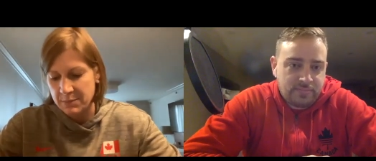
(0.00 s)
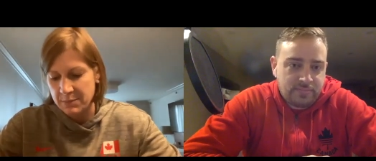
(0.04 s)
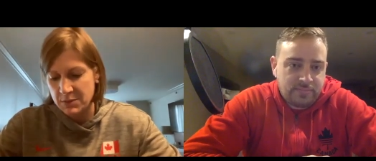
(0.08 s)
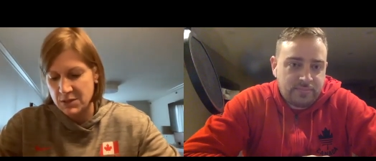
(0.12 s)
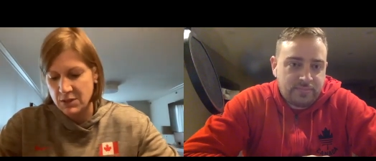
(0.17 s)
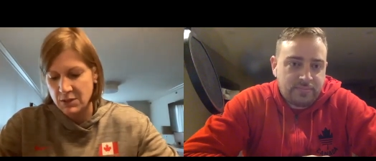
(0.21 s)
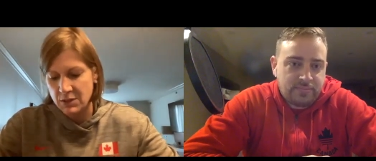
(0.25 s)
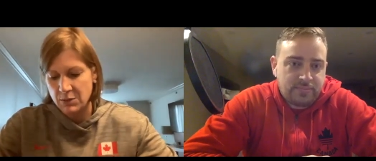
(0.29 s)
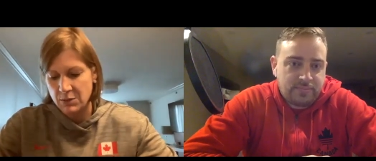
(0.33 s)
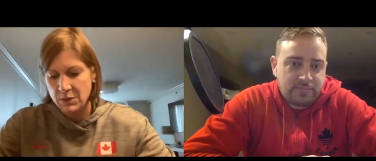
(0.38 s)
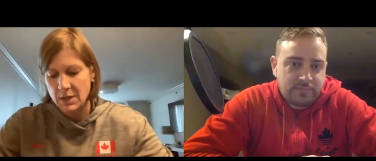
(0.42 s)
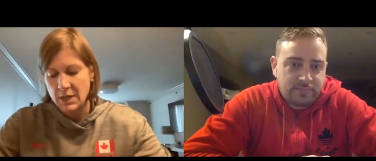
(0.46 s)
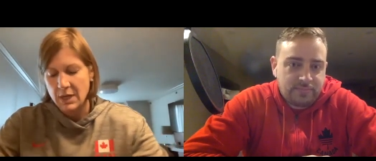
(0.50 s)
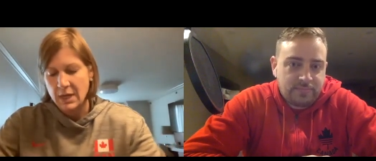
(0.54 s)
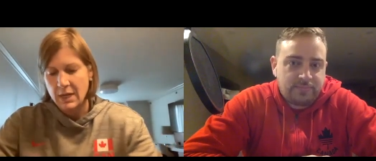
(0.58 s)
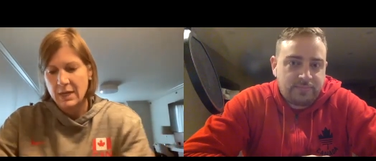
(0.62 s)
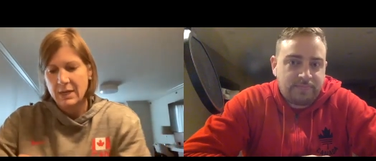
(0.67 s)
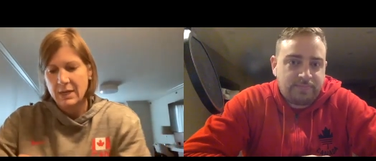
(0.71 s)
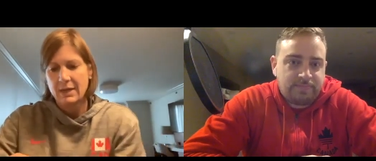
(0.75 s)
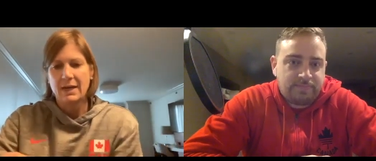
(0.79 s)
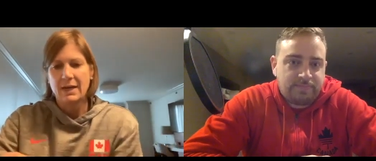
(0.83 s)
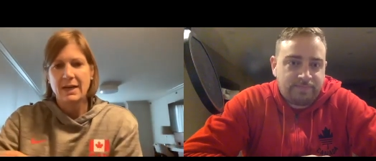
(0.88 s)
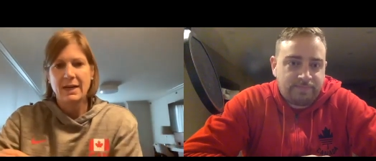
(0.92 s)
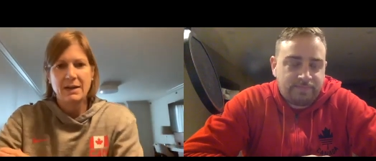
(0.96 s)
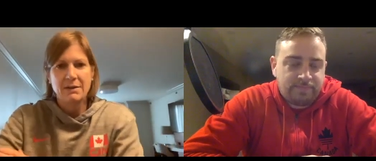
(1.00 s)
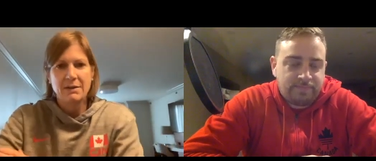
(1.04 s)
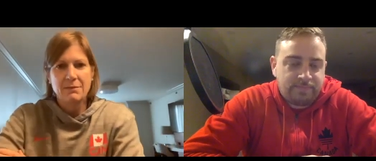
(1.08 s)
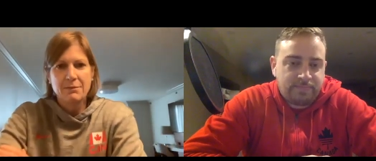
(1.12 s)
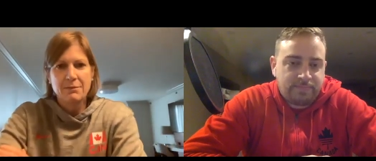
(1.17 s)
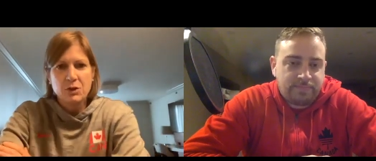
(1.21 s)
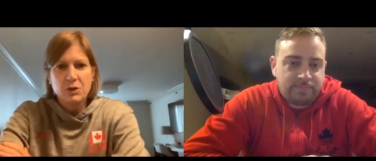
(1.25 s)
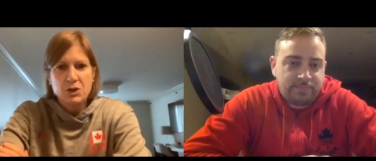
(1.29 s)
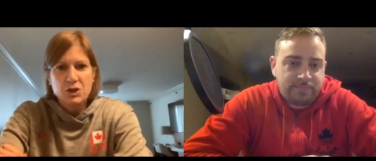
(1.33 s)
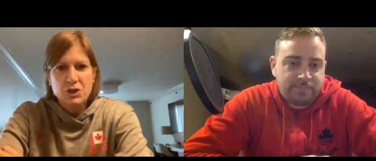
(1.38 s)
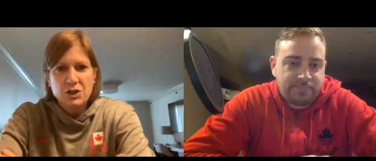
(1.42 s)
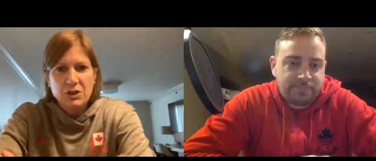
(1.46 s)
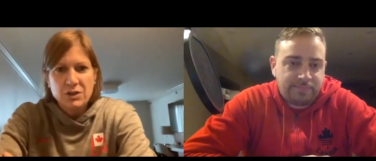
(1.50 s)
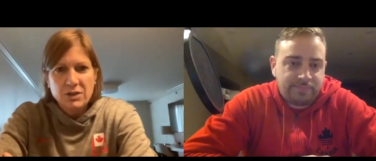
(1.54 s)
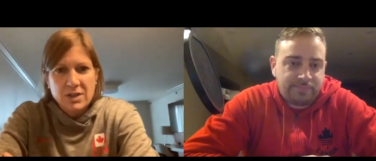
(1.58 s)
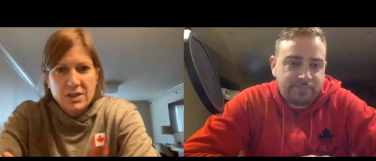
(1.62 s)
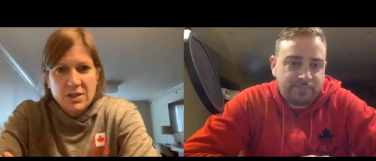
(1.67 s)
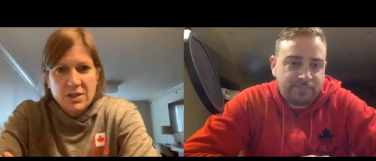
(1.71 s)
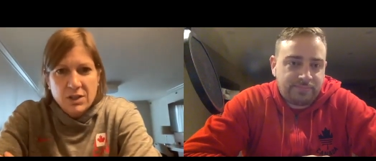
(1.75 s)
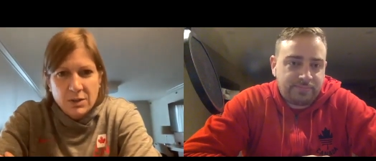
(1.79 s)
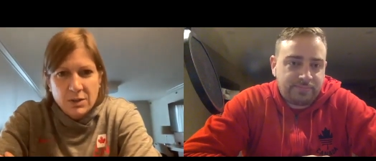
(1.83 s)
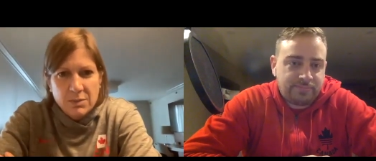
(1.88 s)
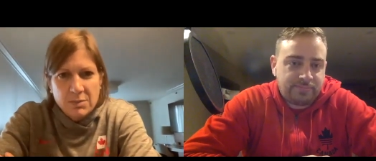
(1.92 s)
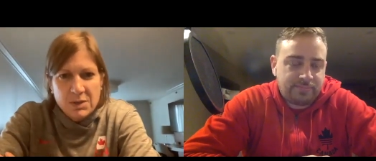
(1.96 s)
Speaker 1: So, uh, for sure in
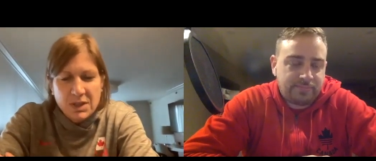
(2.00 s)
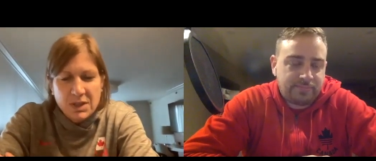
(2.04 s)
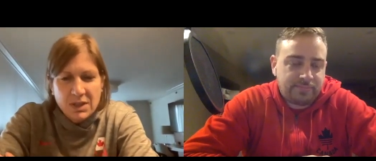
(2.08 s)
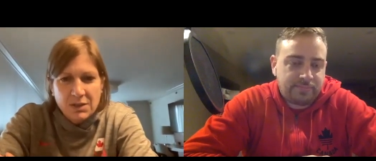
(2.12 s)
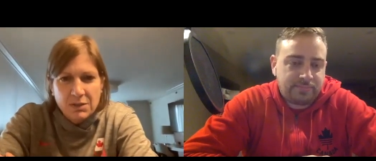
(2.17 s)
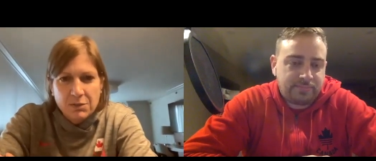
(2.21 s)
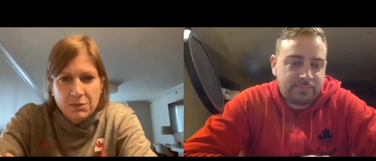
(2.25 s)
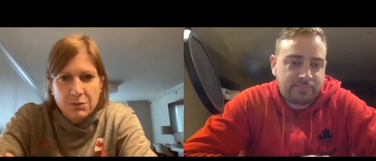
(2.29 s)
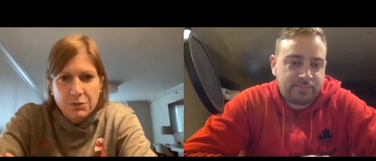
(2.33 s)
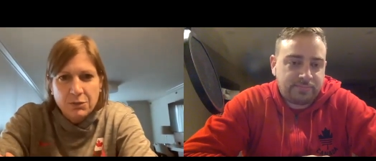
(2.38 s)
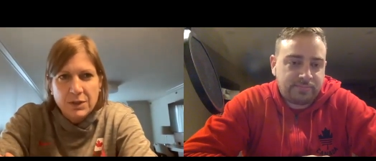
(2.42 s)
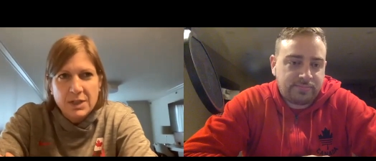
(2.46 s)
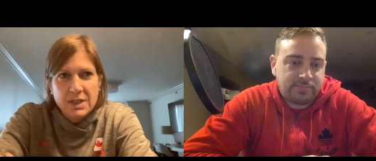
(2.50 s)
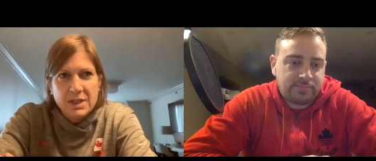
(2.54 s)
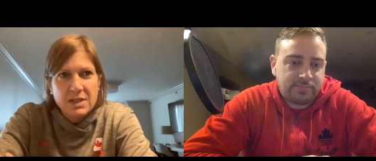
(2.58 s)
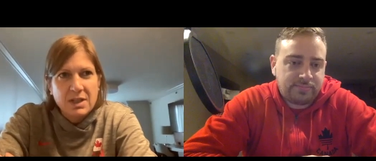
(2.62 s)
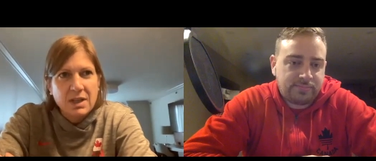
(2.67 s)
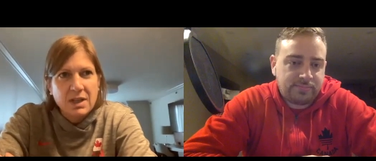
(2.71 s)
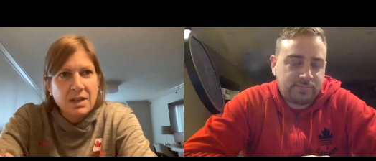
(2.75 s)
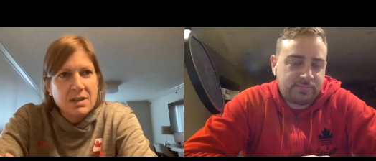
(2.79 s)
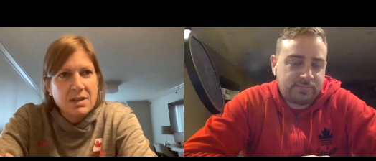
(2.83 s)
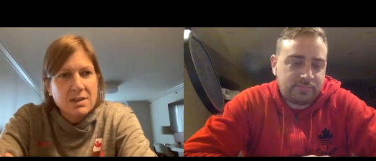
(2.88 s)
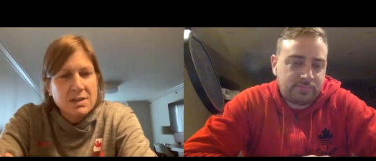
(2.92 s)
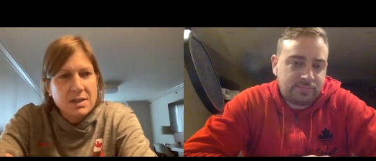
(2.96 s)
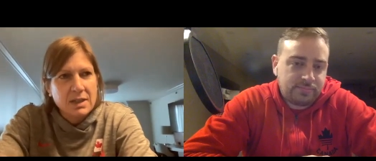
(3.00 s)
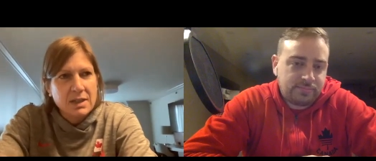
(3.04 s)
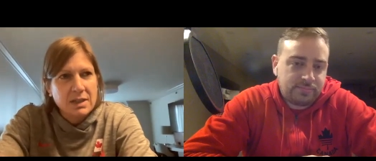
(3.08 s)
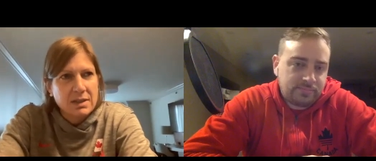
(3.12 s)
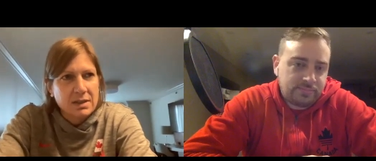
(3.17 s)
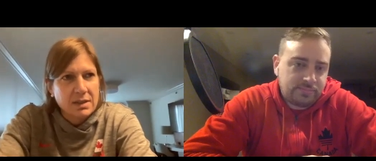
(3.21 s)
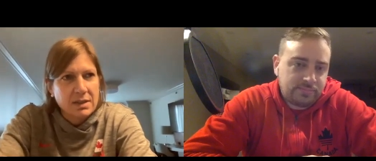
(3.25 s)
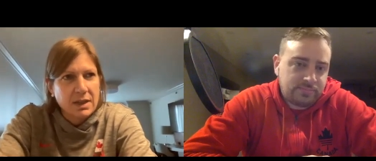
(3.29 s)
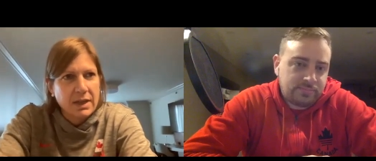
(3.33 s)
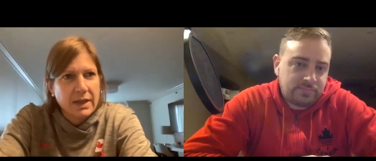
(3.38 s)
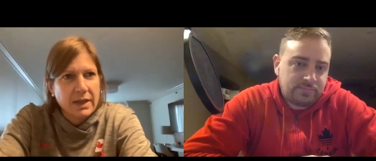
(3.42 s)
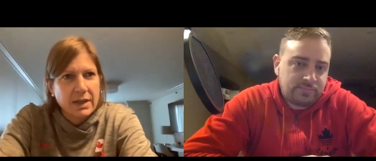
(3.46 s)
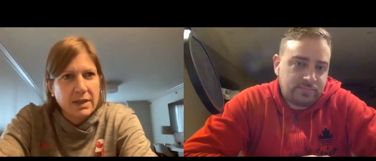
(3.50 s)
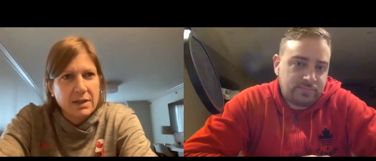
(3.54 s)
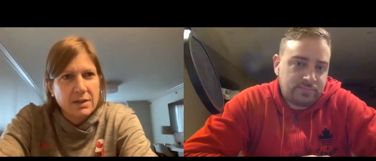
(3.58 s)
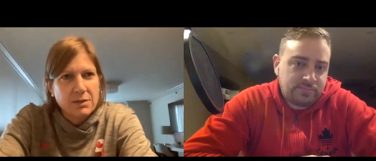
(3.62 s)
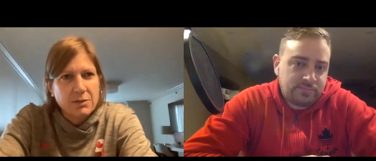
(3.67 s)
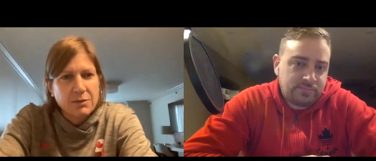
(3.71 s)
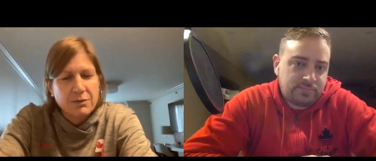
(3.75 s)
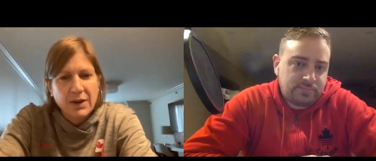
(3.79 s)
terms of results and and